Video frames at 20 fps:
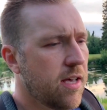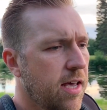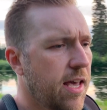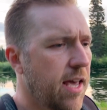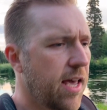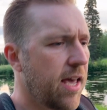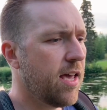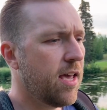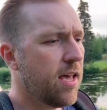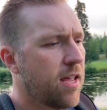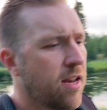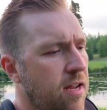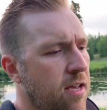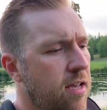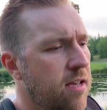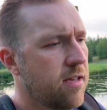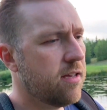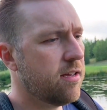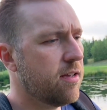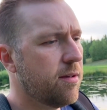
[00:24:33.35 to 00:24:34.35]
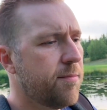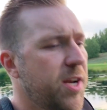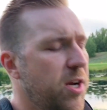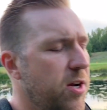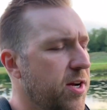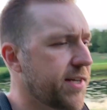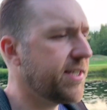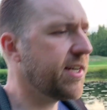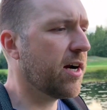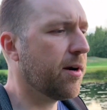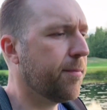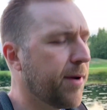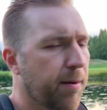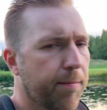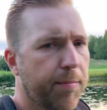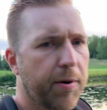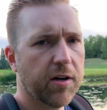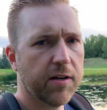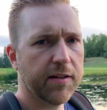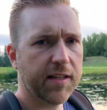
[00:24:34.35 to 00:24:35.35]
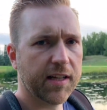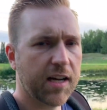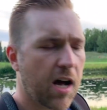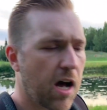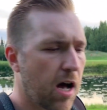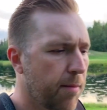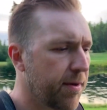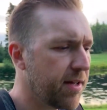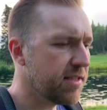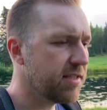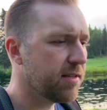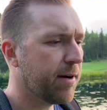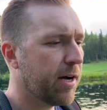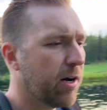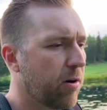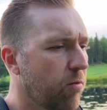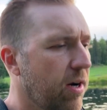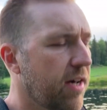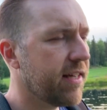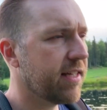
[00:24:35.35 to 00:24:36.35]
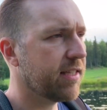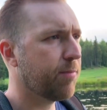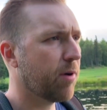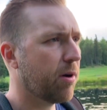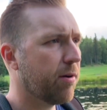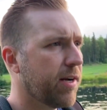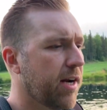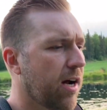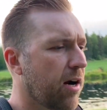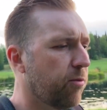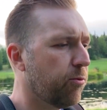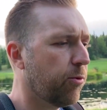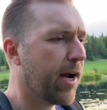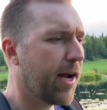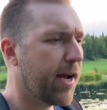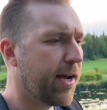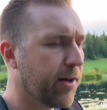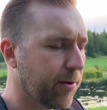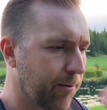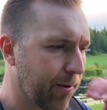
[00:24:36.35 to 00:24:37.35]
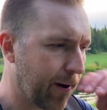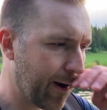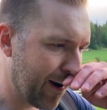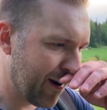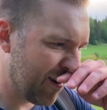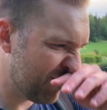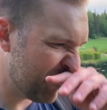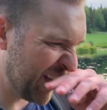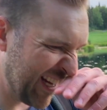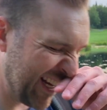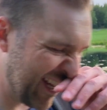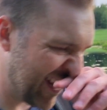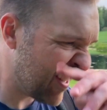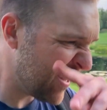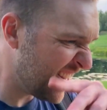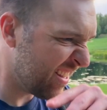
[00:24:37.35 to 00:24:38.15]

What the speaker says: And I mean, you can tear me apart in the comments about why that's probably not right or wrong, but